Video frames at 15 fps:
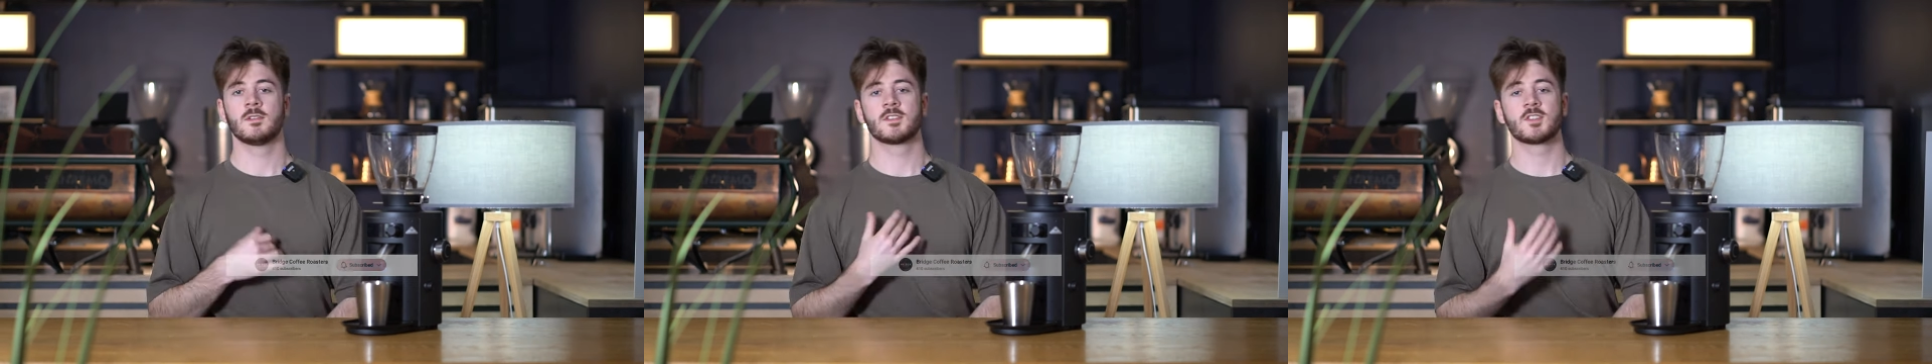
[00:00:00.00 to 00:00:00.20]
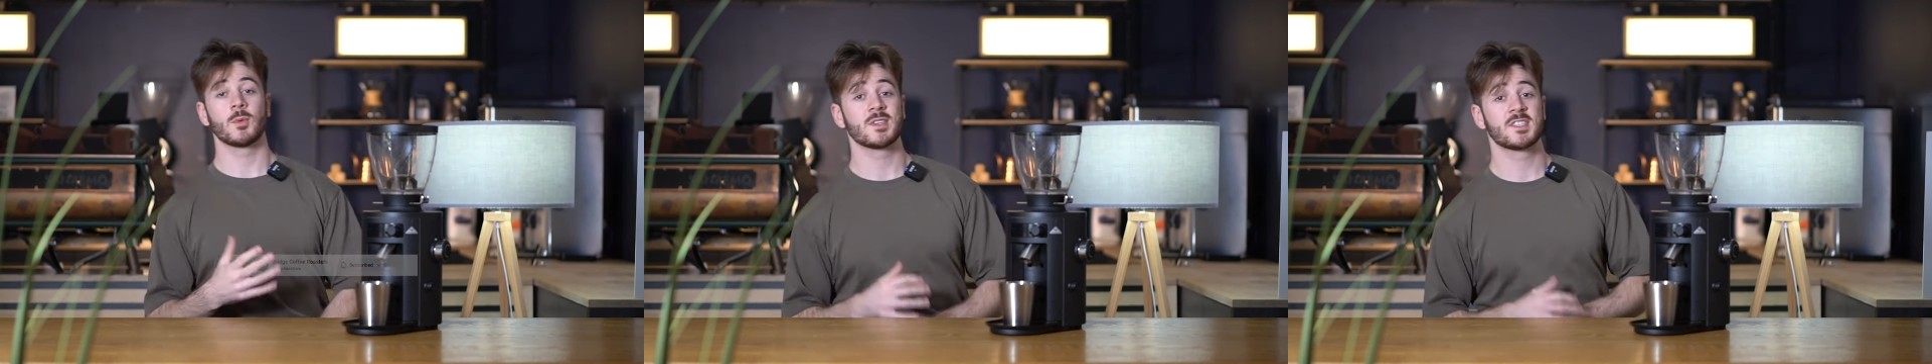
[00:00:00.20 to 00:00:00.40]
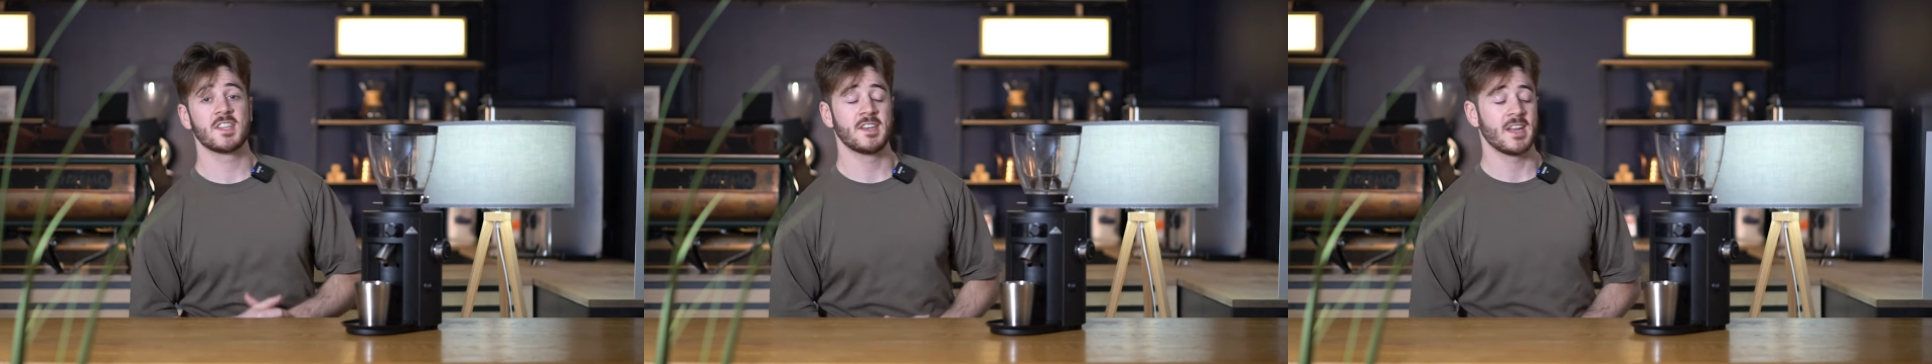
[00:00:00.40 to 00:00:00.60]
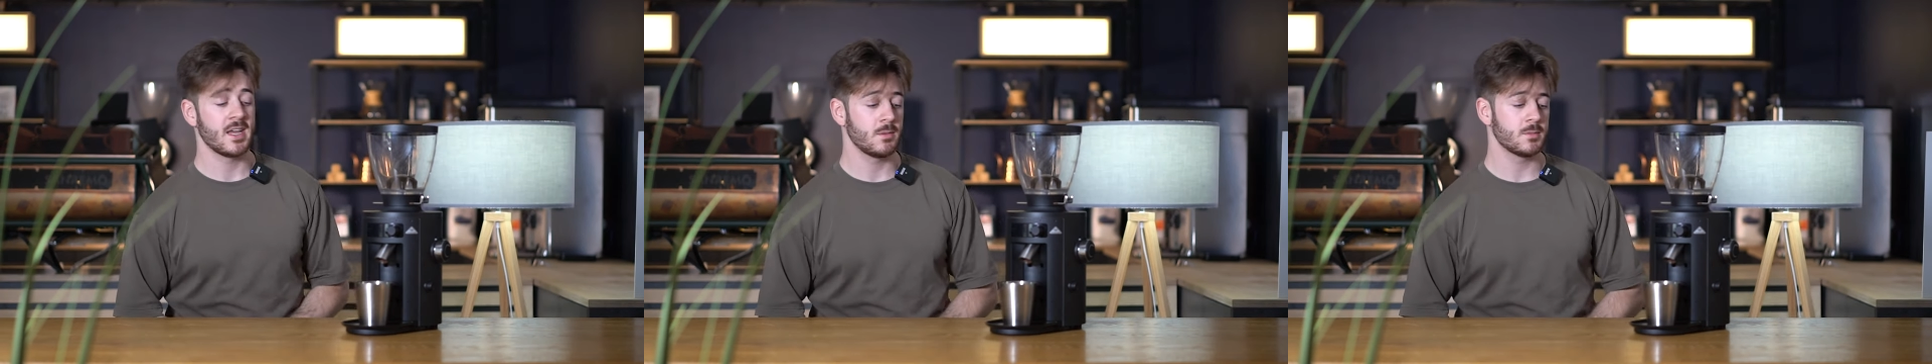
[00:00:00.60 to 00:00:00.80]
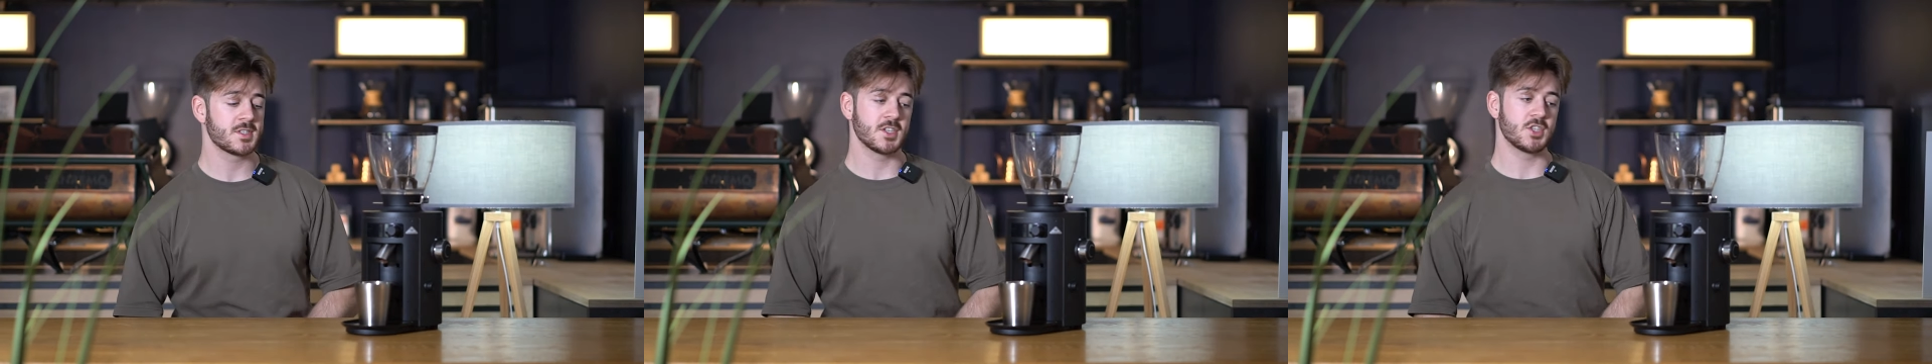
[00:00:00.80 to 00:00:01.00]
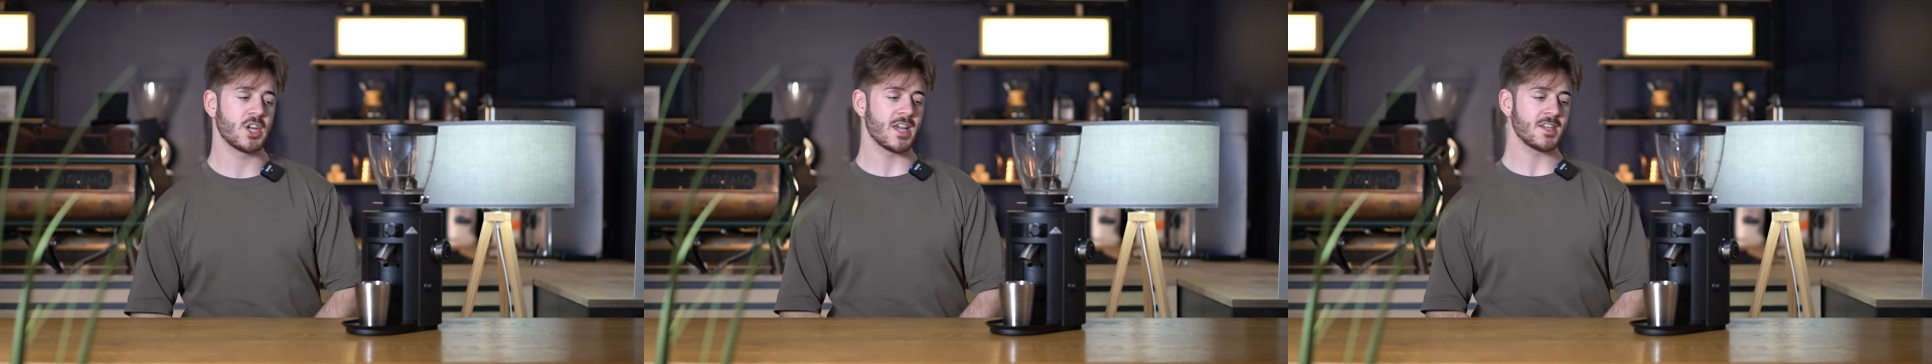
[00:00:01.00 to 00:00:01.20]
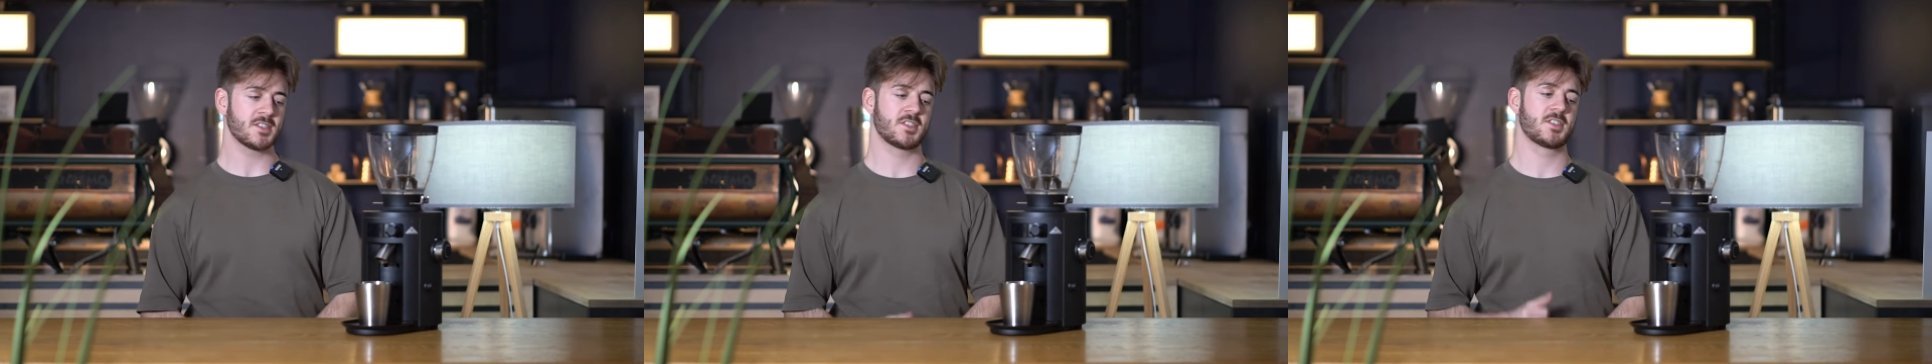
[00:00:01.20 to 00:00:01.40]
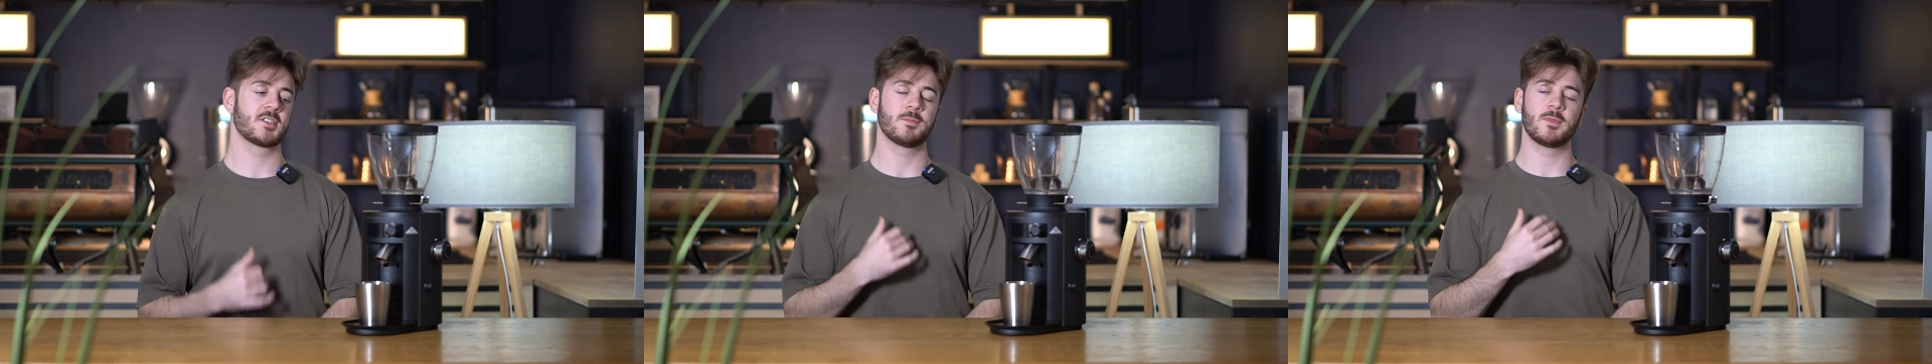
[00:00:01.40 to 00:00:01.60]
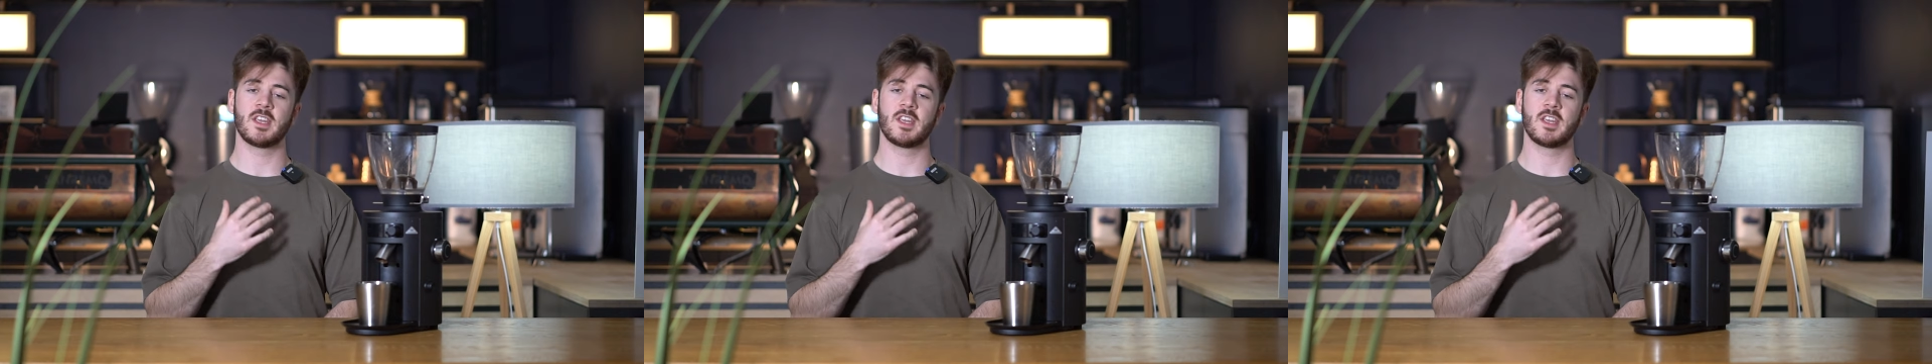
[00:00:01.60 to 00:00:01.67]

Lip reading: So as the name suggests,